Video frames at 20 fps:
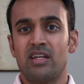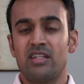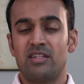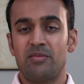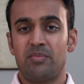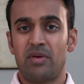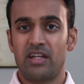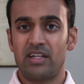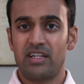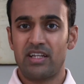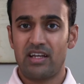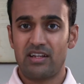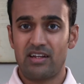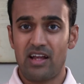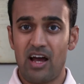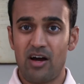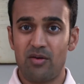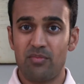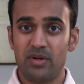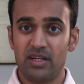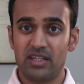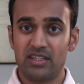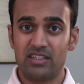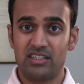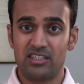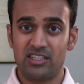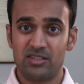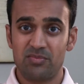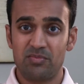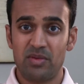Depending on how big
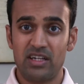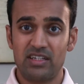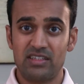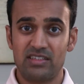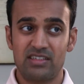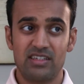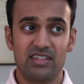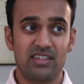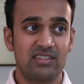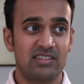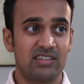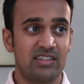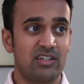this space is,